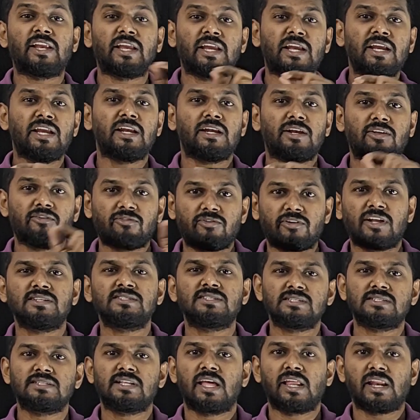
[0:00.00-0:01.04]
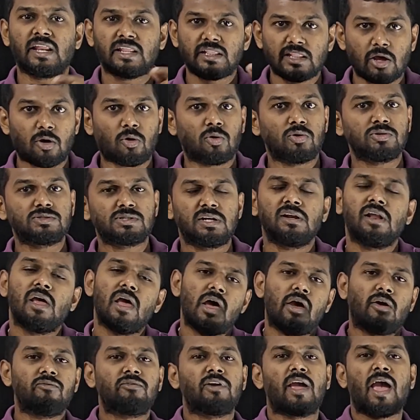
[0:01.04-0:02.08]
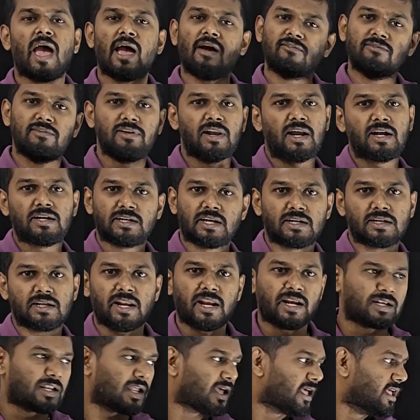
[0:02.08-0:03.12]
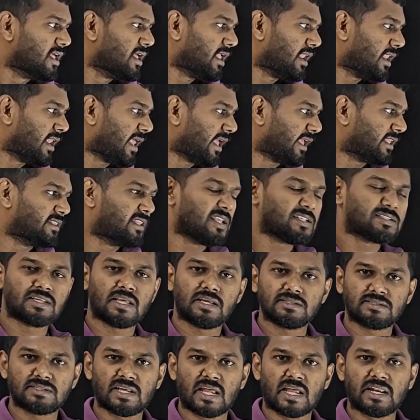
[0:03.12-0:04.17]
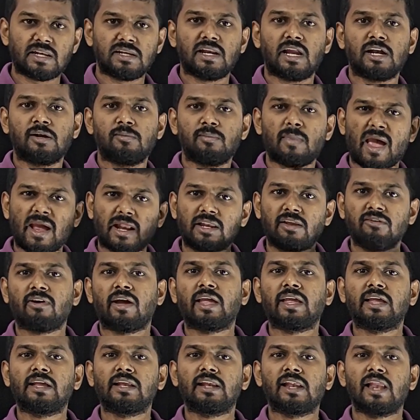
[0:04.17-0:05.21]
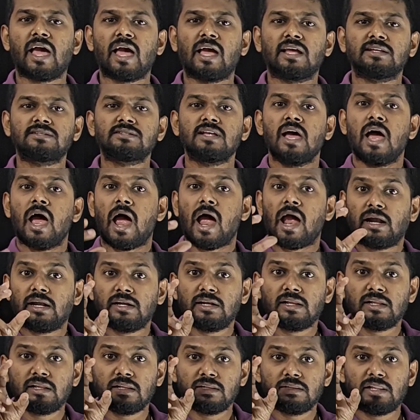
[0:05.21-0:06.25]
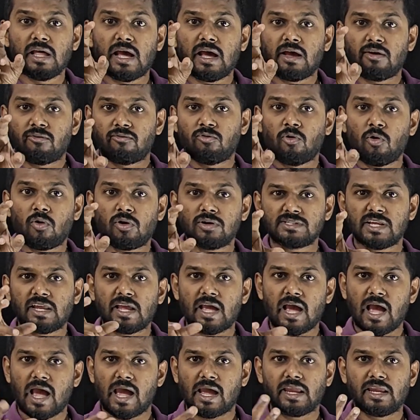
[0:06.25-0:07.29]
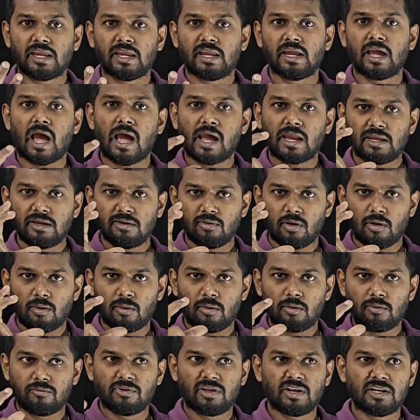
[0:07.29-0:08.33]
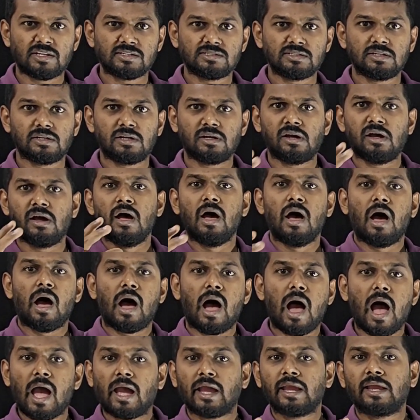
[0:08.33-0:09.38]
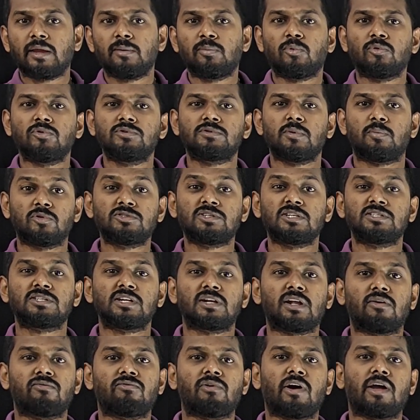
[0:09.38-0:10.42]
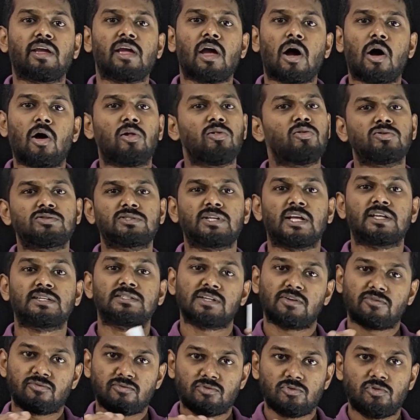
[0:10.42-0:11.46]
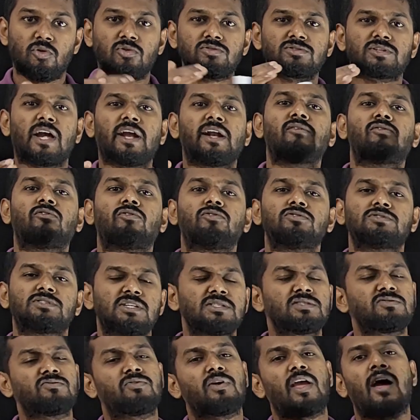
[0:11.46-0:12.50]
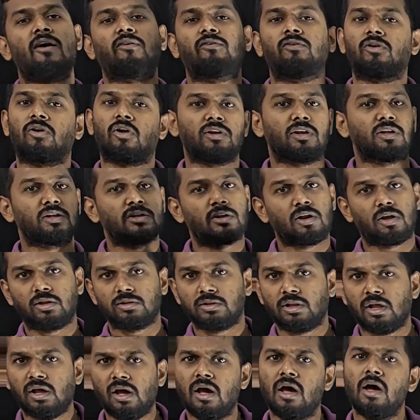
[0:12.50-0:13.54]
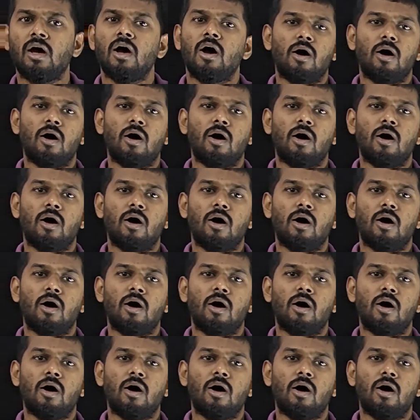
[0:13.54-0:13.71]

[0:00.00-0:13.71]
any difference is there in the question, we have learnt it, correct? Like this sun and magnifying glass, and the focusing eye, where is the eye, position of eye, all those things. If those kind of questions, we have drawn it on the